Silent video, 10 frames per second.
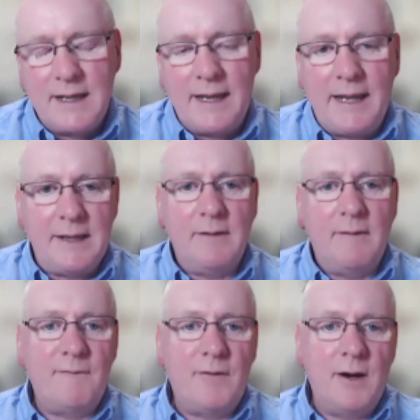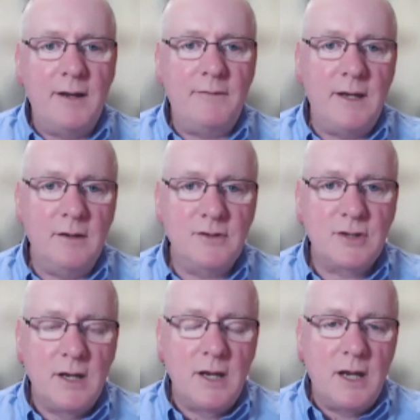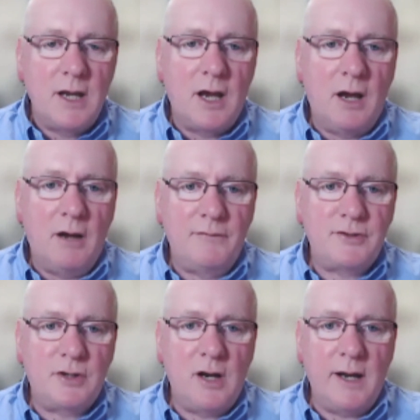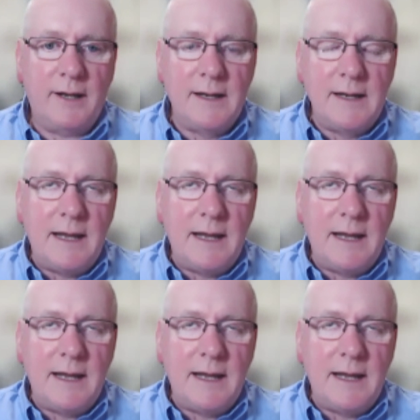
in five years of trying.